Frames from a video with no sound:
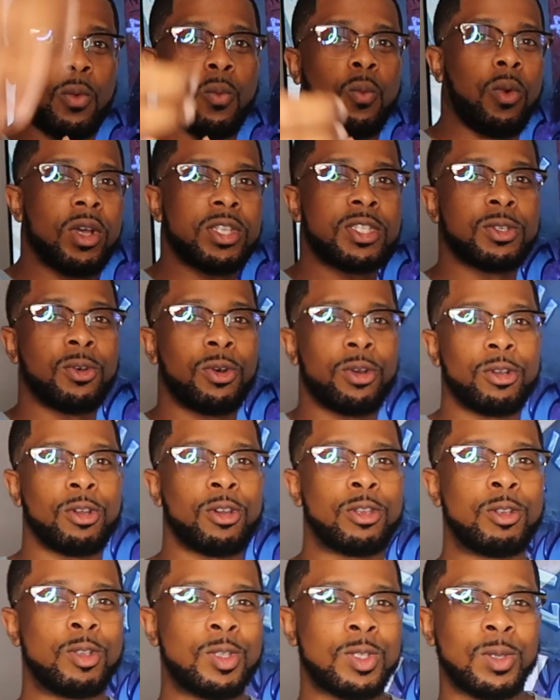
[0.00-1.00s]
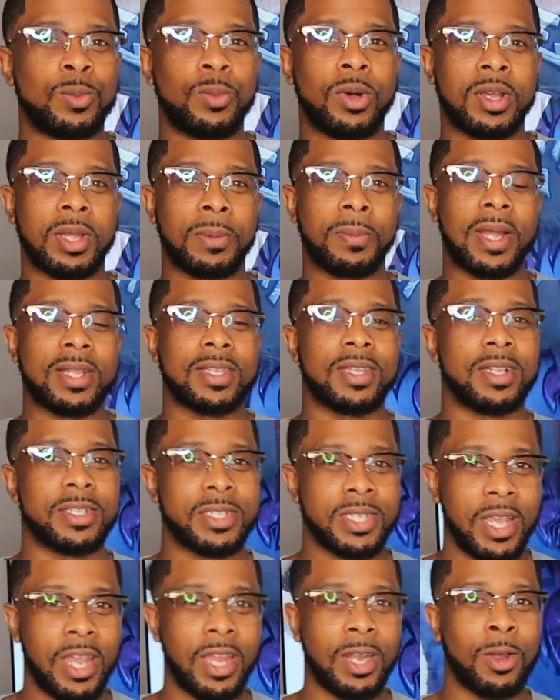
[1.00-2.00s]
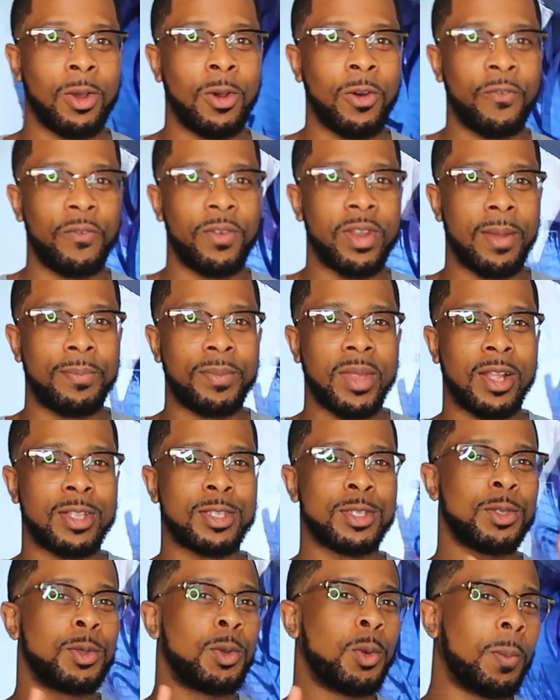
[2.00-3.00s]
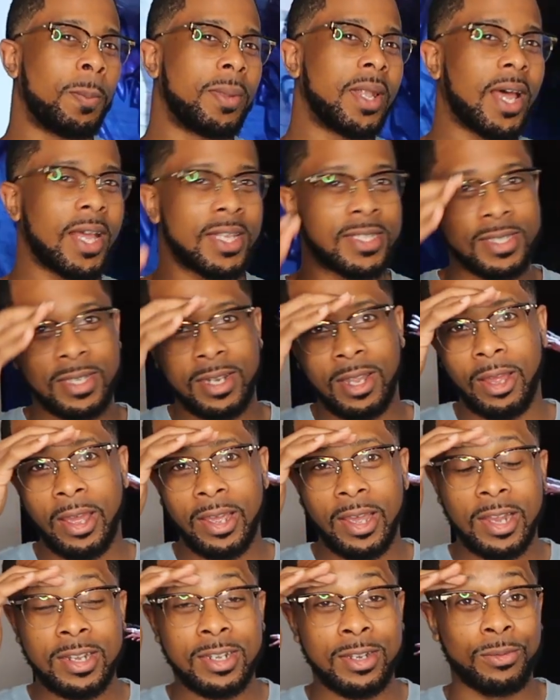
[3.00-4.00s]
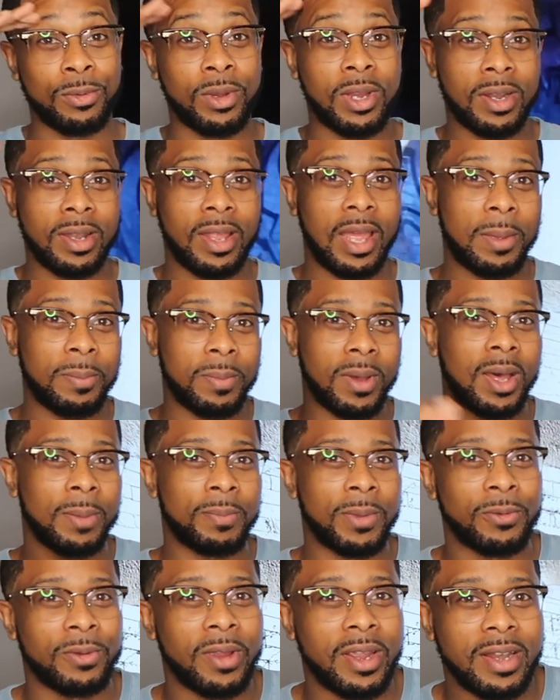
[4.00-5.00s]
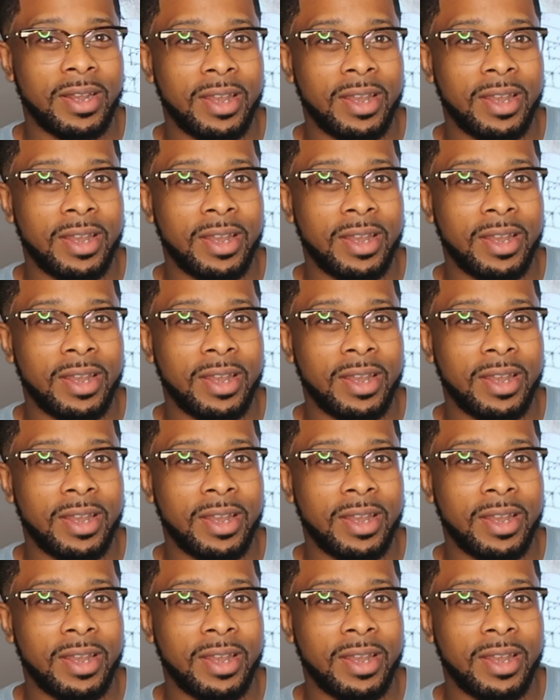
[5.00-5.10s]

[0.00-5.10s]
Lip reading: What's going on, YouTube? Welcome back to the channel. Hopefully I'm not too blasted out. I got the ring light popping right